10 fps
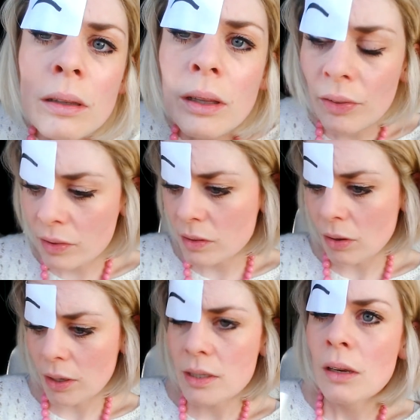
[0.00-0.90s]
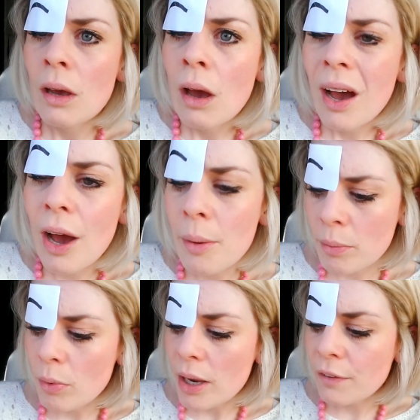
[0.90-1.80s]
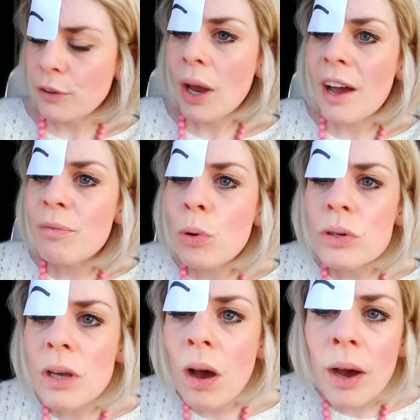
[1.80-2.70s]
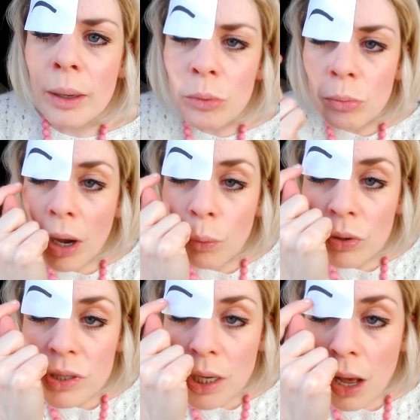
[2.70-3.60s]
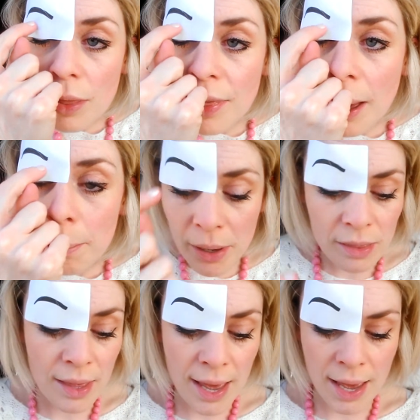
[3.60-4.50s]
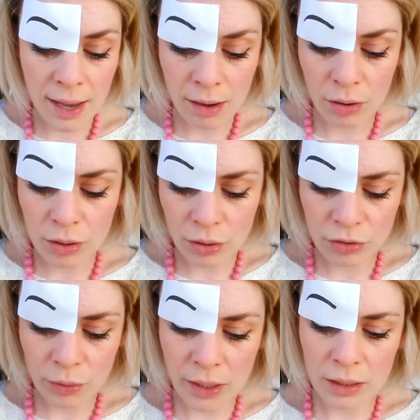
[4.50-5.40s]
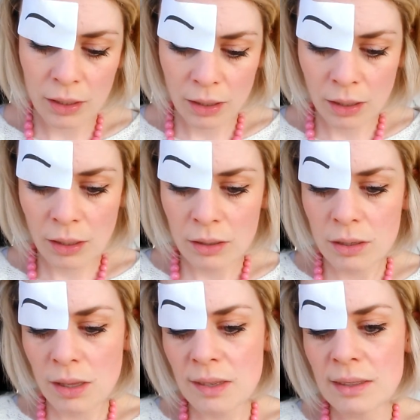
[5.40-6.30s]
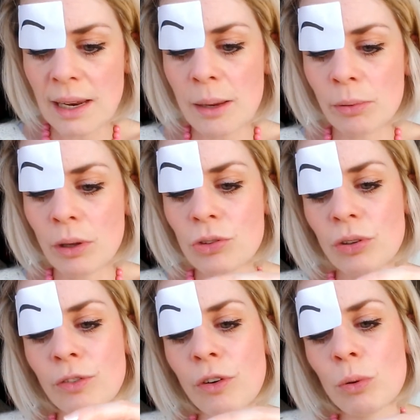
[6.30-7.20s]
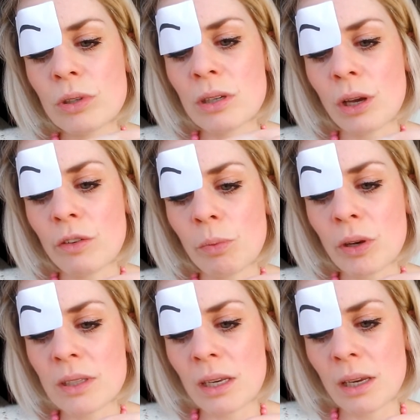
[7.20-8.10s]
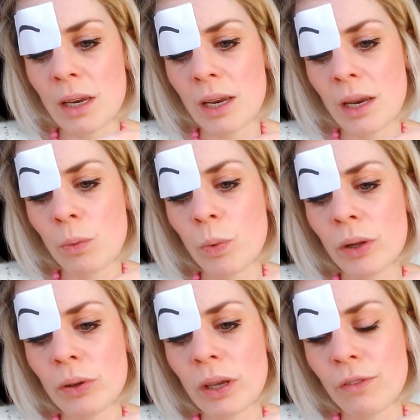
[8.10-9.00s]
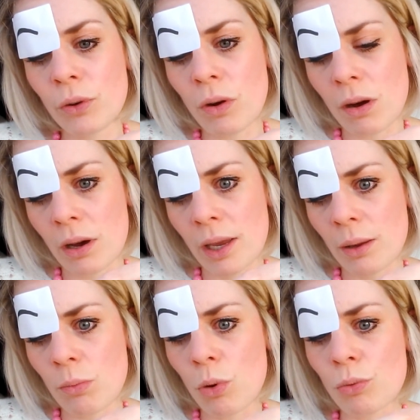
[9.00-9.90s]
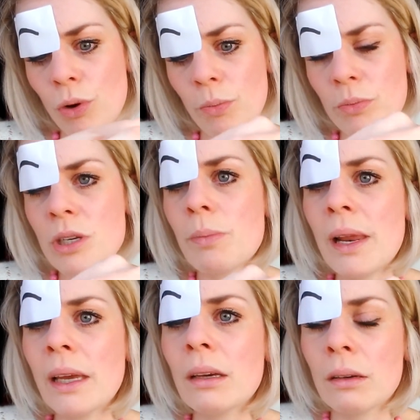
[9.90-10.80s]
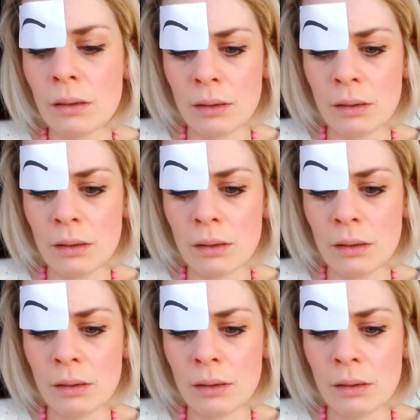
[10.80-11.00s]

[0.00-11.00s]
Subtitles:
the other side. If you have more time, you might want to cut that bit there. I'll do it to this label. I'll just fold it over because it will give your eye more room to blink.